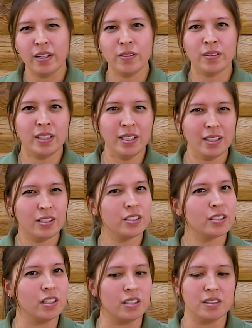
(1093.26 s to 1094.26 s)
do you think she's
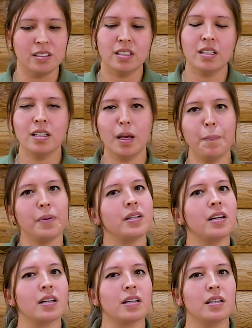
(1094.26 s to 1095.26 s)
called a leopard
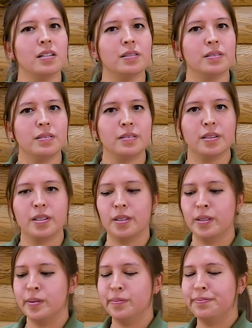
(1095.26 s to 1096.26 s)
gecko?
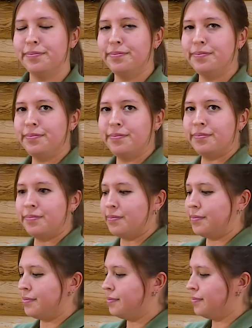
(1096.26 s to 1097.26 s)

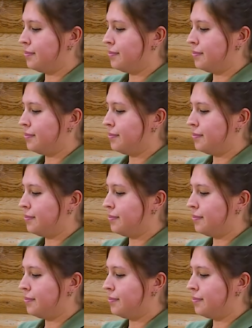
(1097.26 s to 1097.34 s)
Hmm,